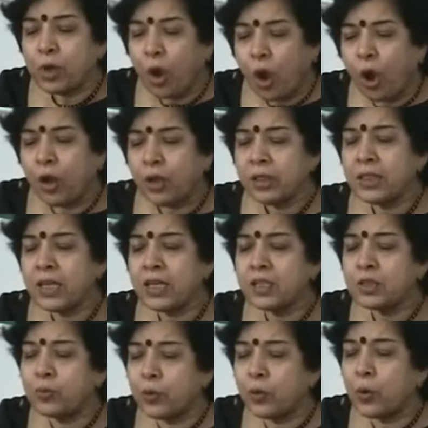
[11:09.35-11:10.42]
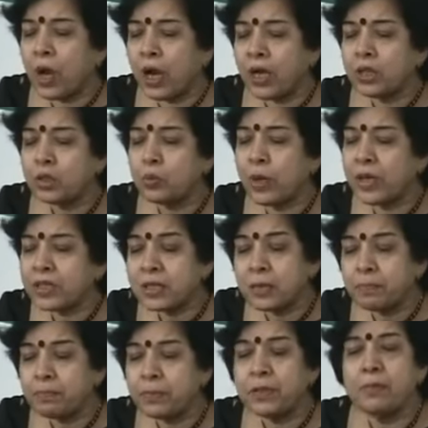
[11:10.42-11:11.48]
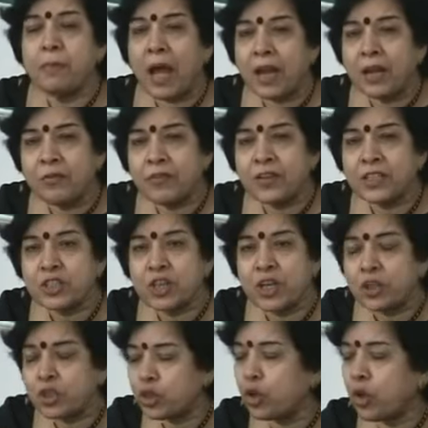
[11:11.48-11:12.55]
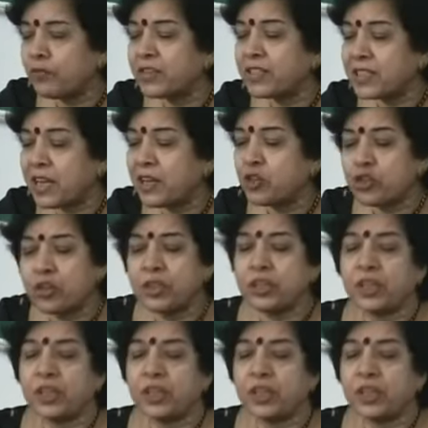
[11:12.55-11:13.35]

All these Vyuhas were simple manifestation of a central